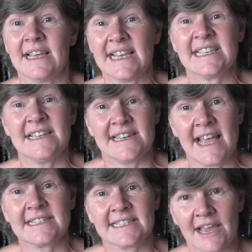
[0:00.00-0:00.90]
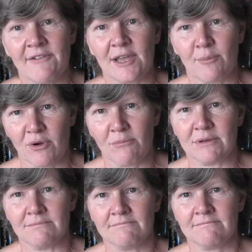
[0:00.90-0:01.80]
isn't necessarily a
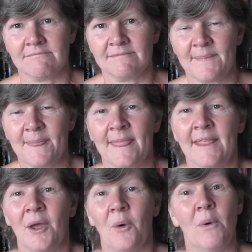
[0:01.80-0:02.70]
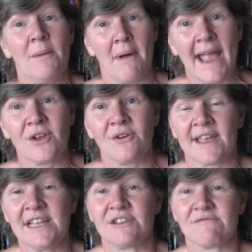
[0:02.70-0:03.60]
problem. We might not
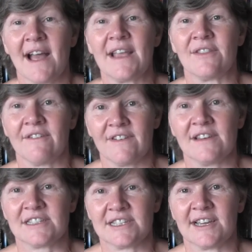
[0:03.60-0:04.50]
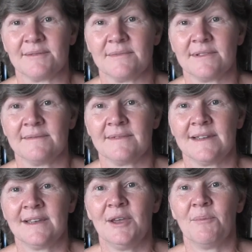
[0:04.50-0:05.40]
get it right the first time,
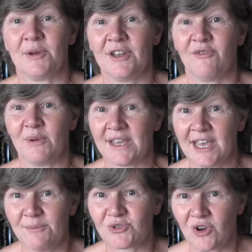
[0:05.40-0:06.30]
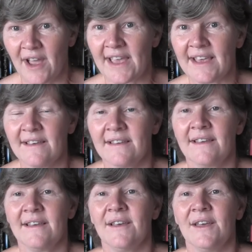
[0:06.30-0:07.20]
but if we keep trying,
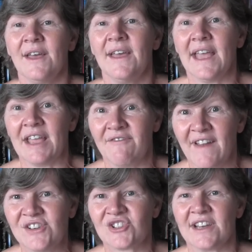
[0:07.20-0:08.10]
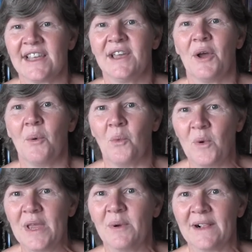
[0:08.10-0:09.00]
eventually
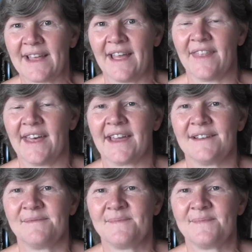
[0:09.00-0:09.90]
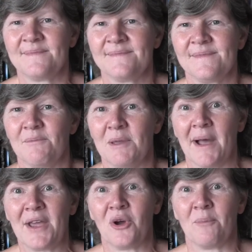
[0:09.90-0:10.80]
we will get there. We
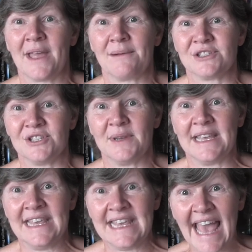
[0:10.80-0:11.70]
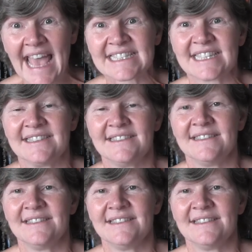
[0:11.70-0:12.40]
might not be able to do it yet,